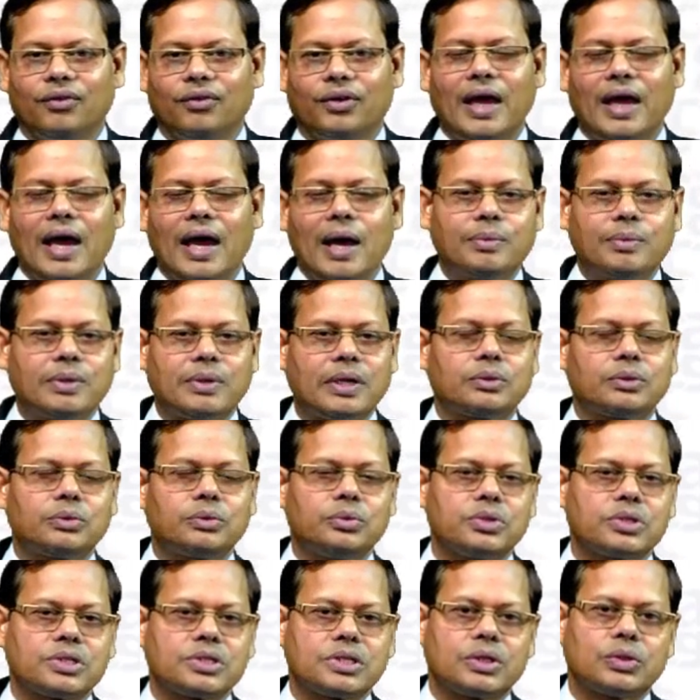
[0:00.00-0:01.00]
Capital
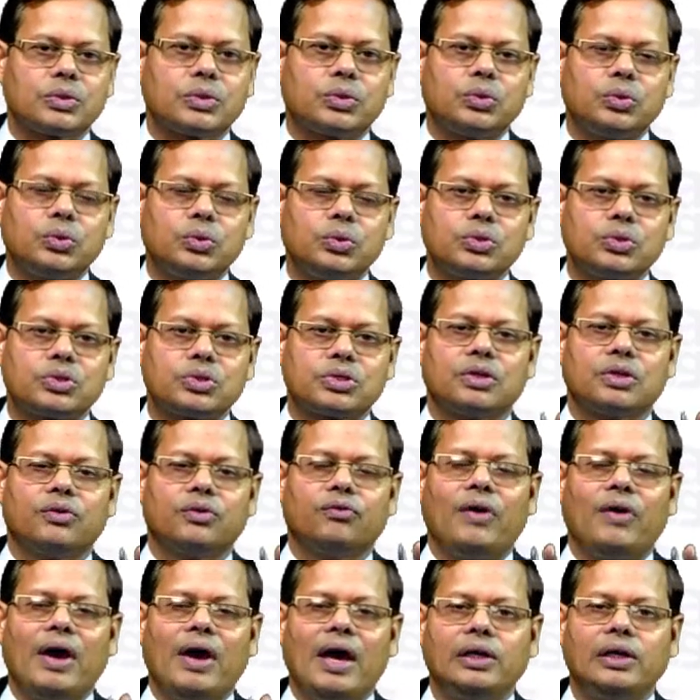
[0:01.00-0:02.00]
goods whose
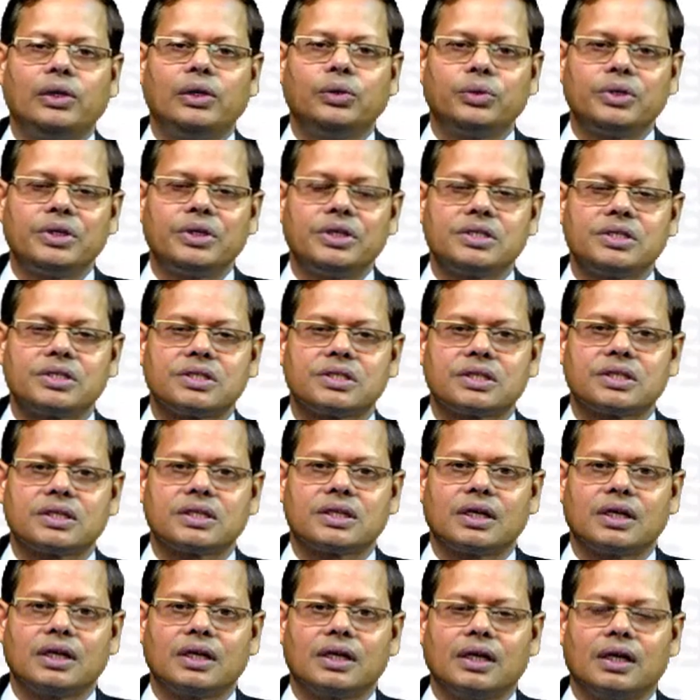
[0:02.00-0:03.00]
value is
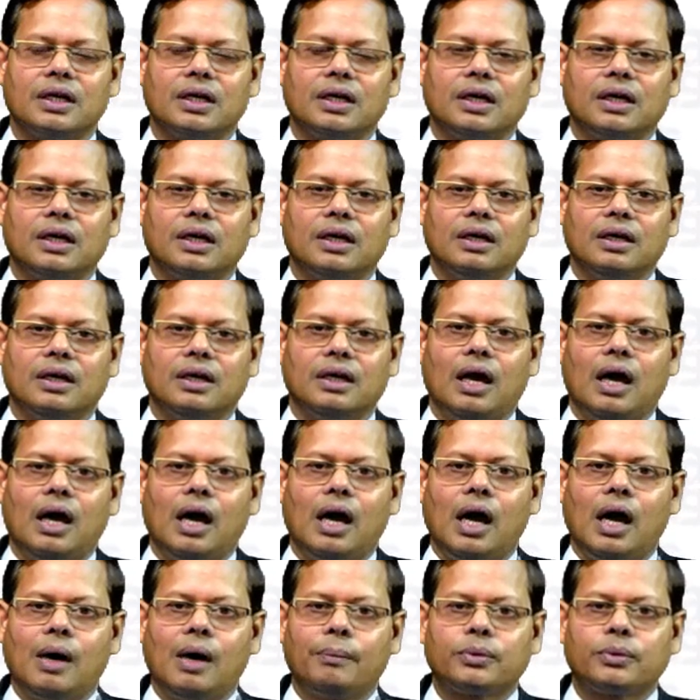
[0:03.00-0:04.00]

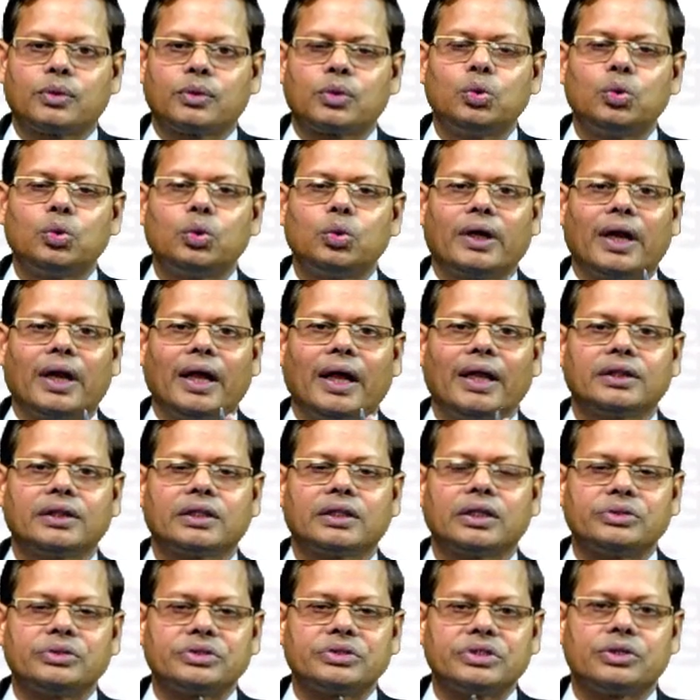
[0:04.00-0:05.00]
up to
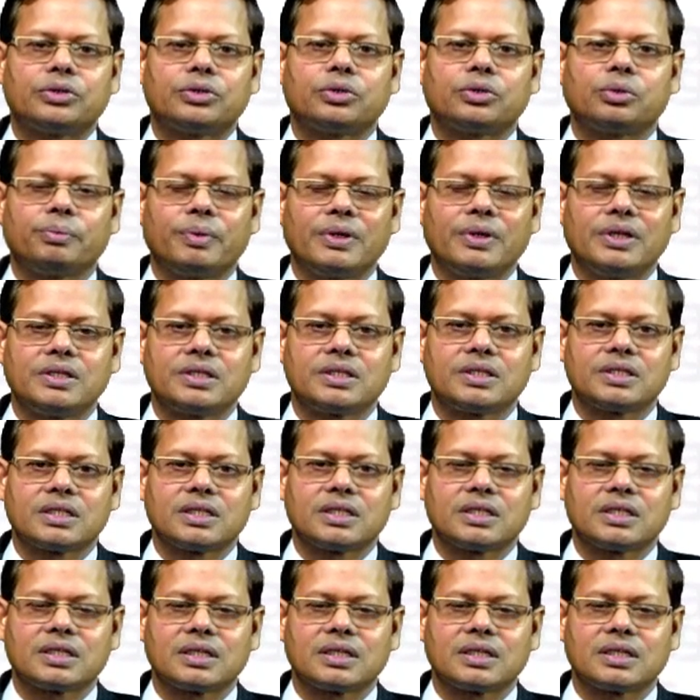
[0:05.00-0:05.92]
10,000 rupees